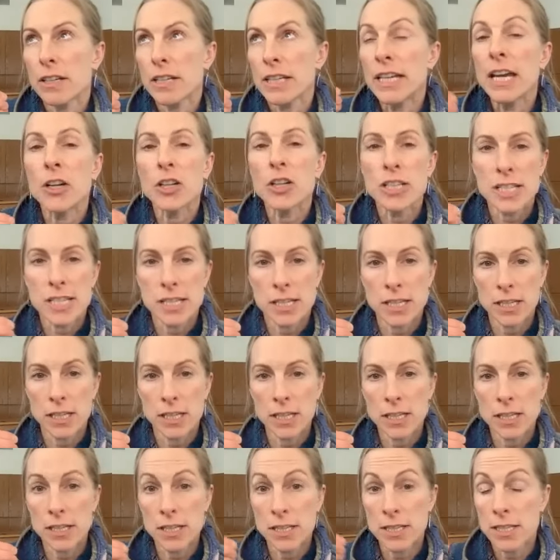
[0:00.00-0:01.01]

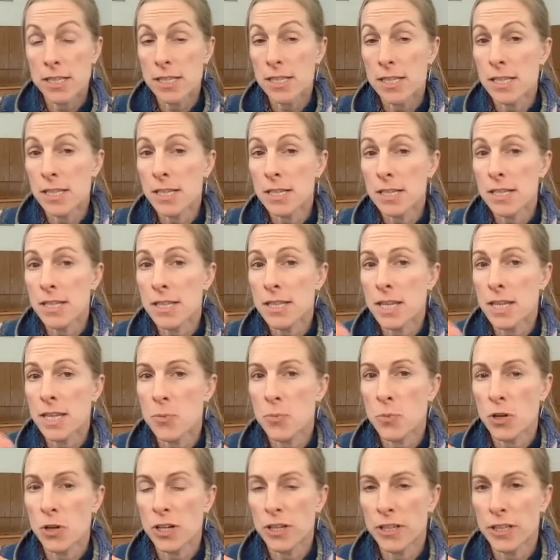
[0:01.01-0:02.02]
guarantee that the seeds that they
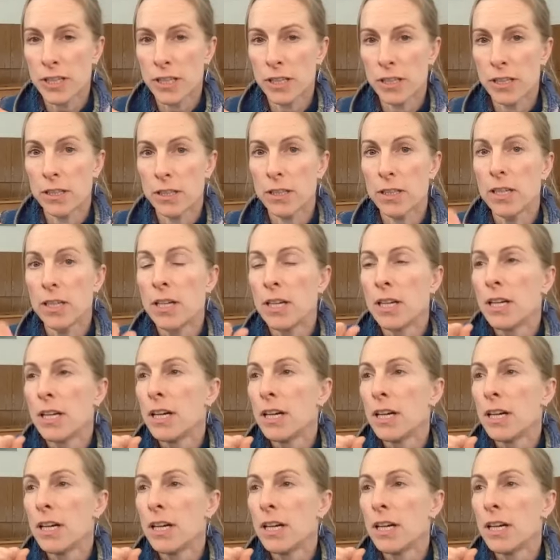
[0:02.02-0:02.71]
brought in